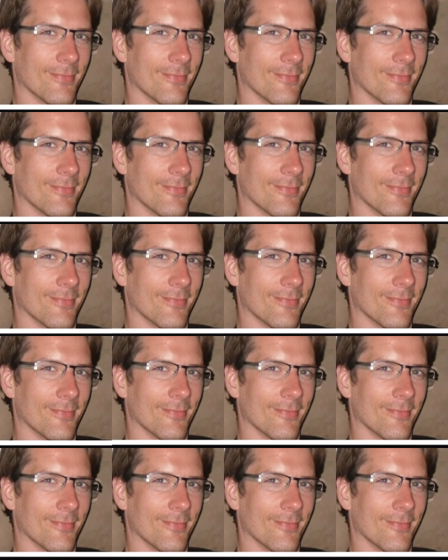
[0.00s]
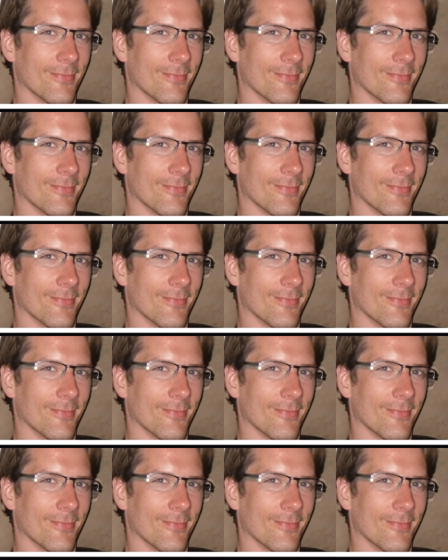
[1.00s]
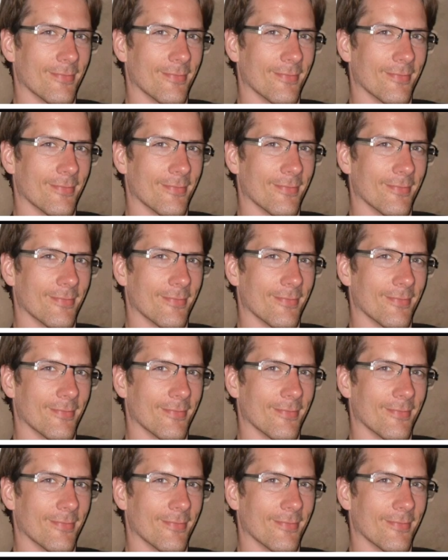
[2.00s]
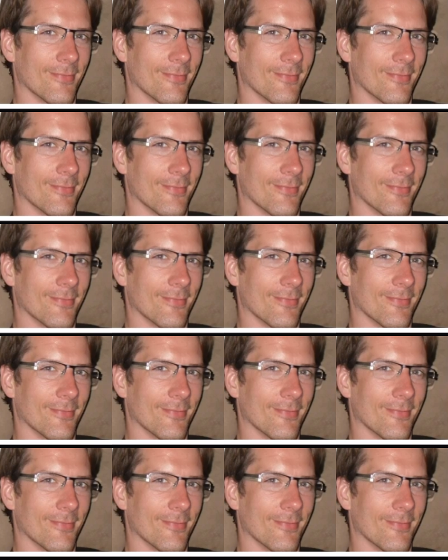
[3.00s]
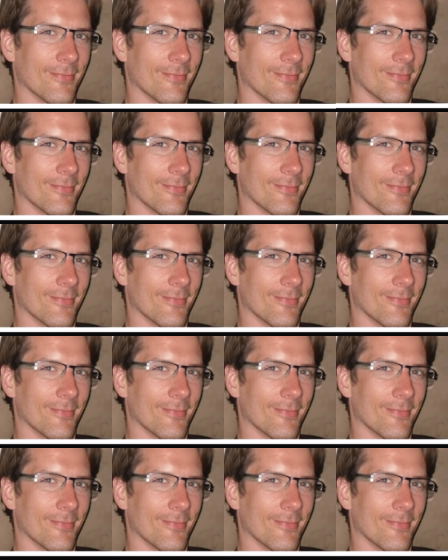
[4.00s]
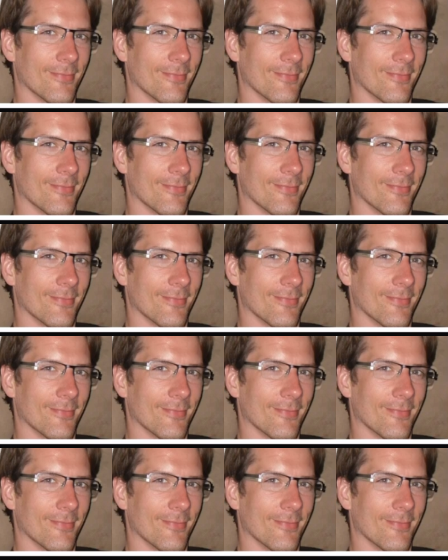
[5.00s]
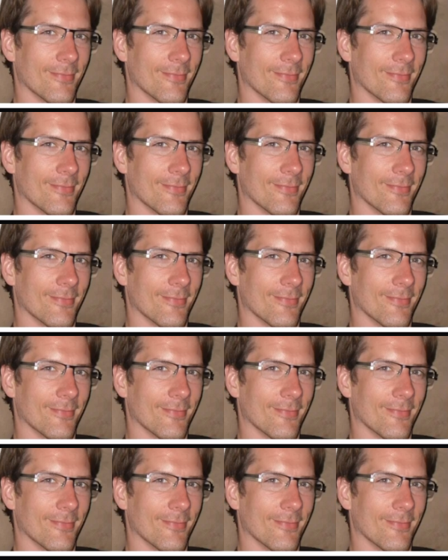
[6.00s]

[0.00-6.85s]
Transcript: This is a still picture; no speech is visible.